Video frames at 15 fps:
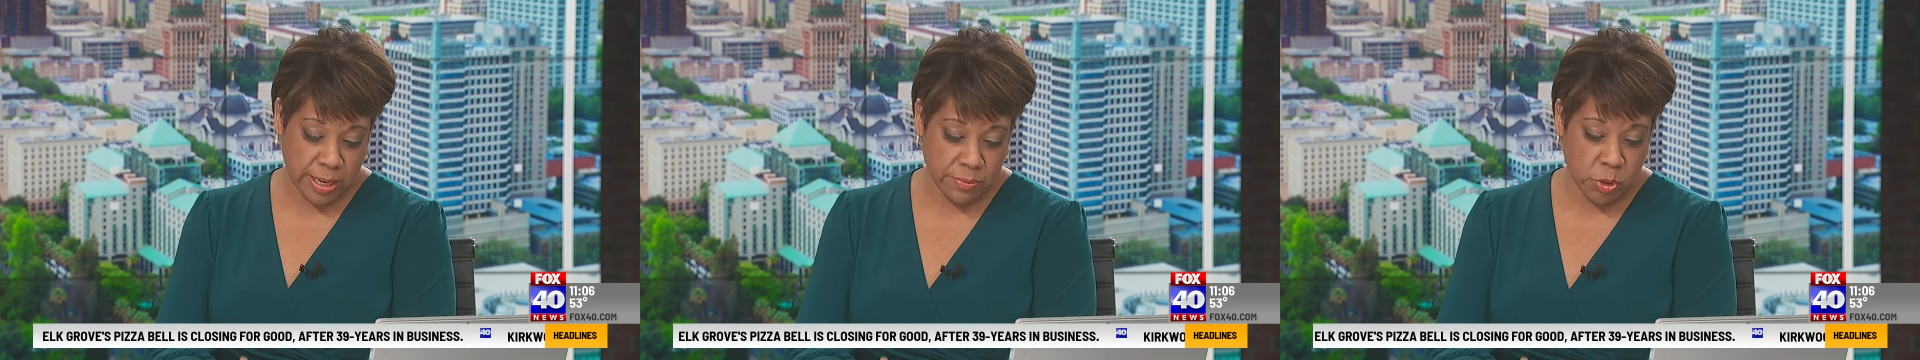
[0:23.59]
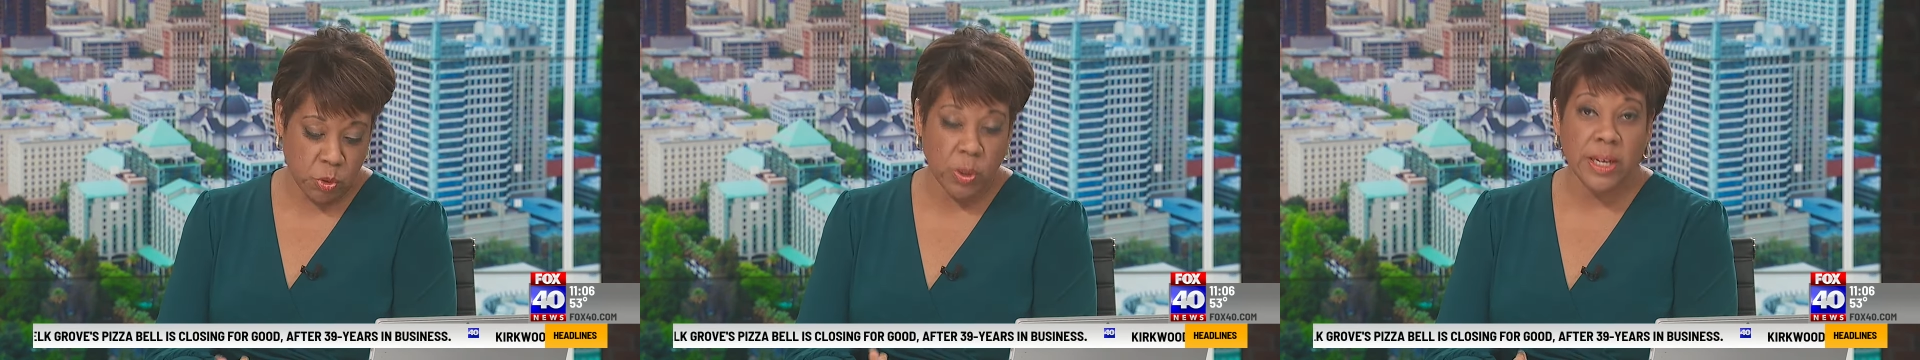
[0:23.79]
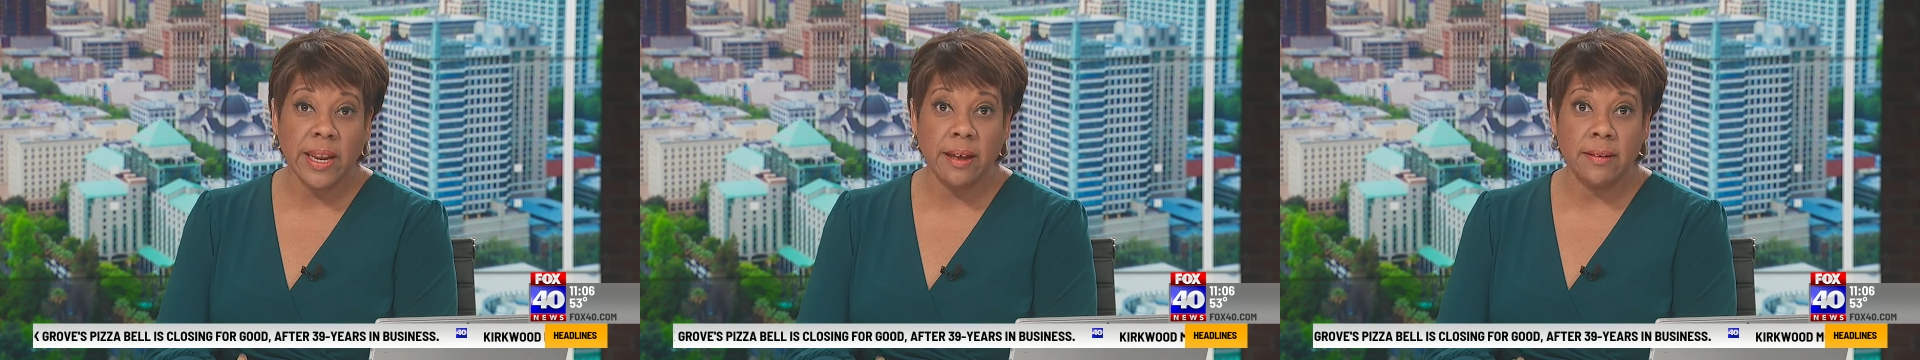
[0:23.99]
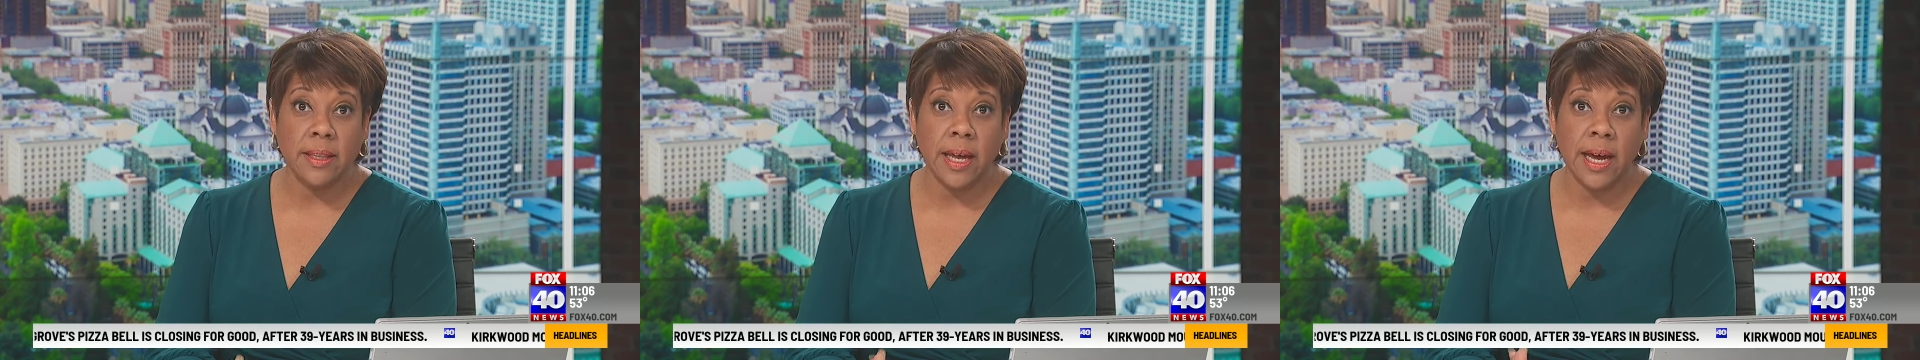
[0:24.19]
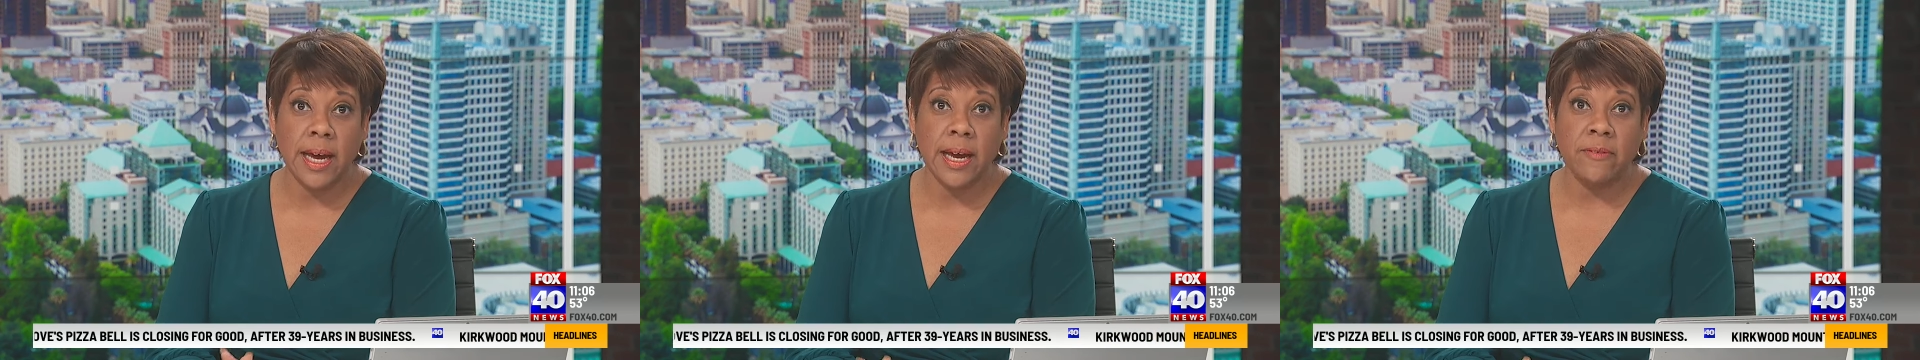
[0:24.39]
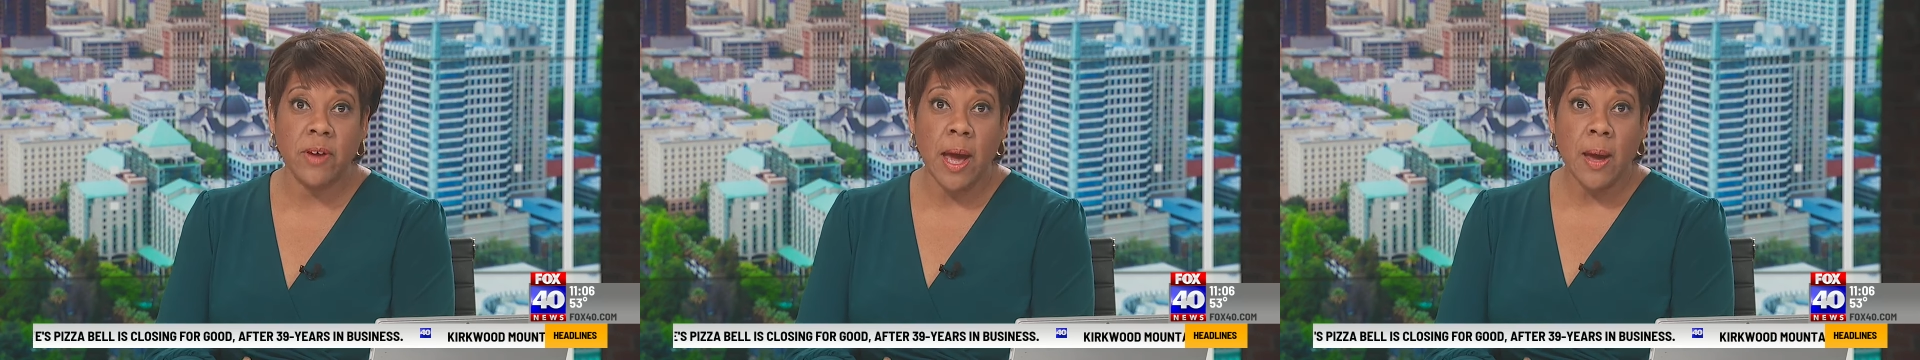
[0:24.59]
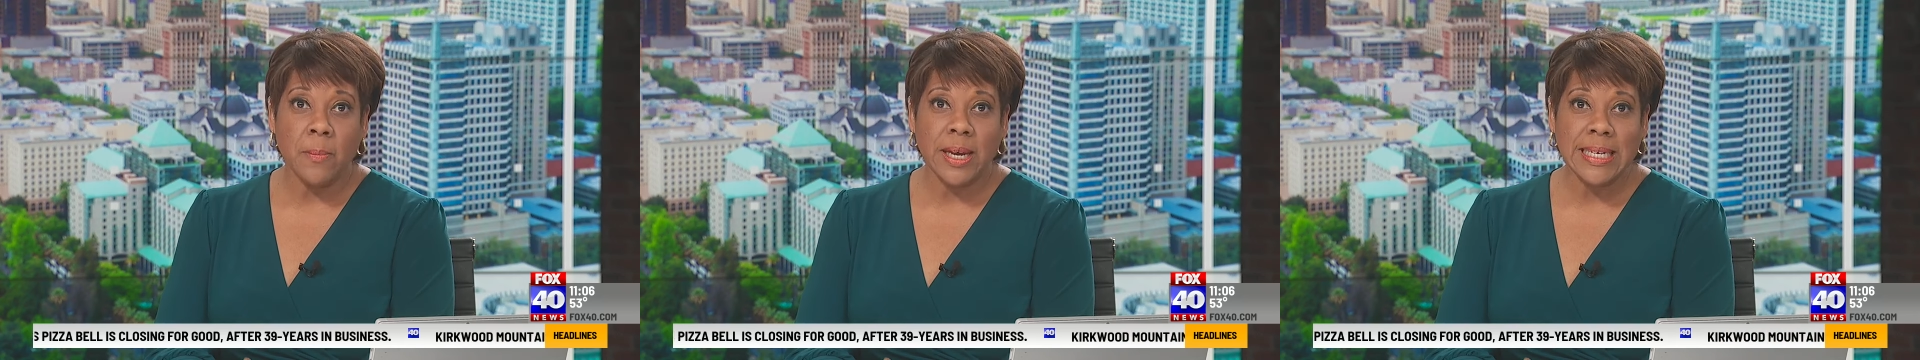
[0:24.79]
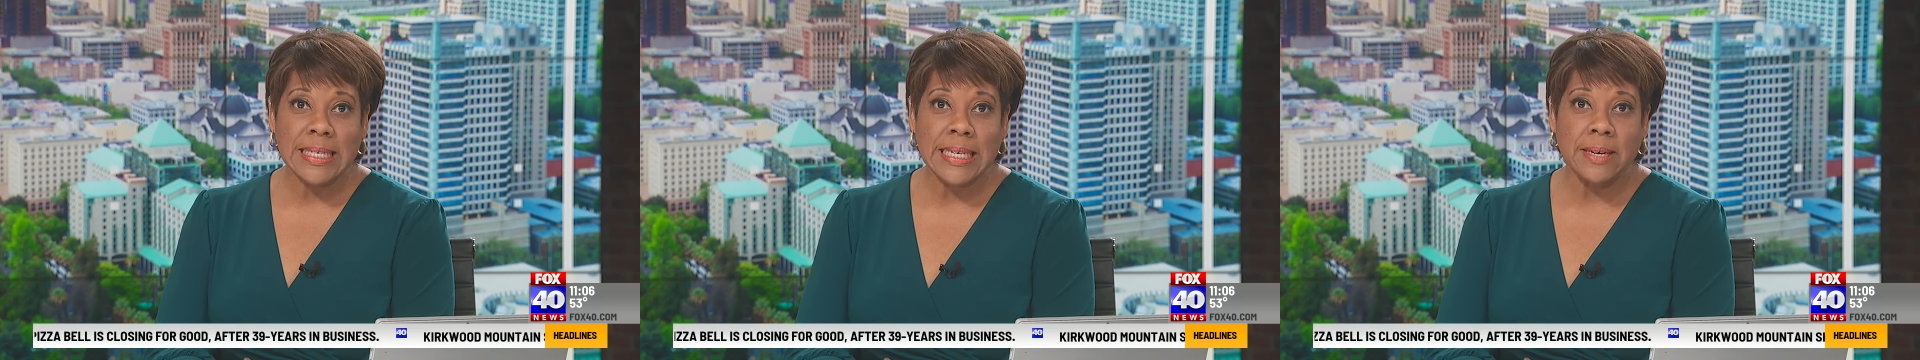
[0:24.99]
I'm joined now live
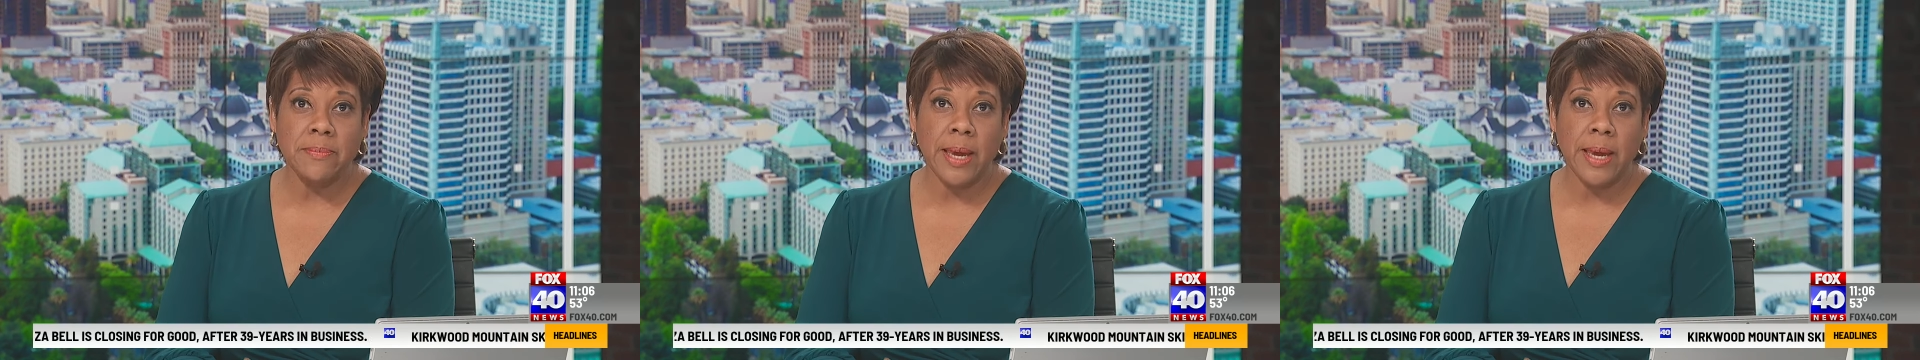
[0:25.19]
by Tim